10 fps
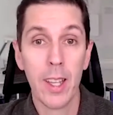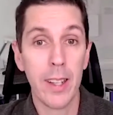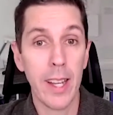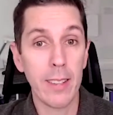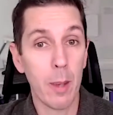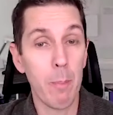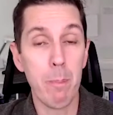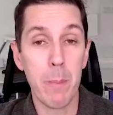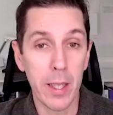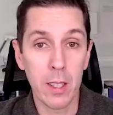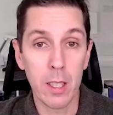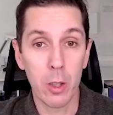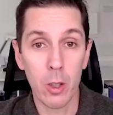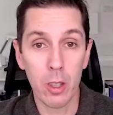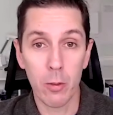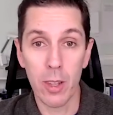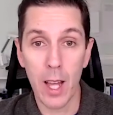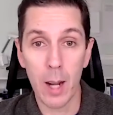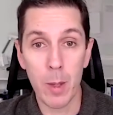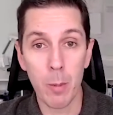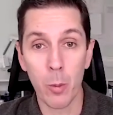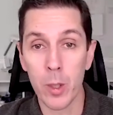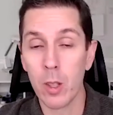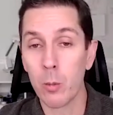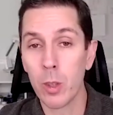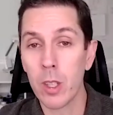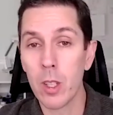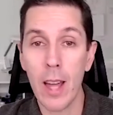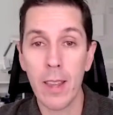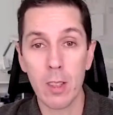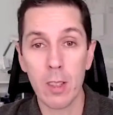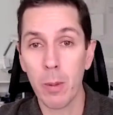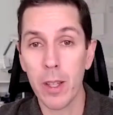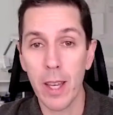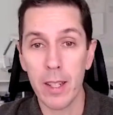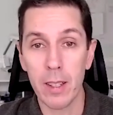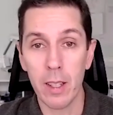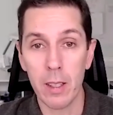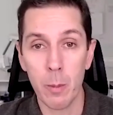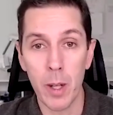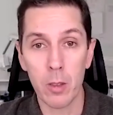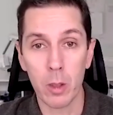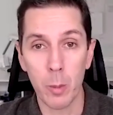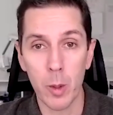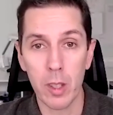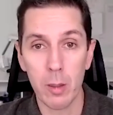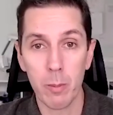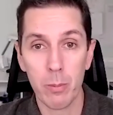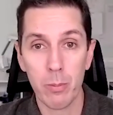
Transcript: That's a big deterrent for a lot of people, and we don't really know how that's going to play yet in the medical community.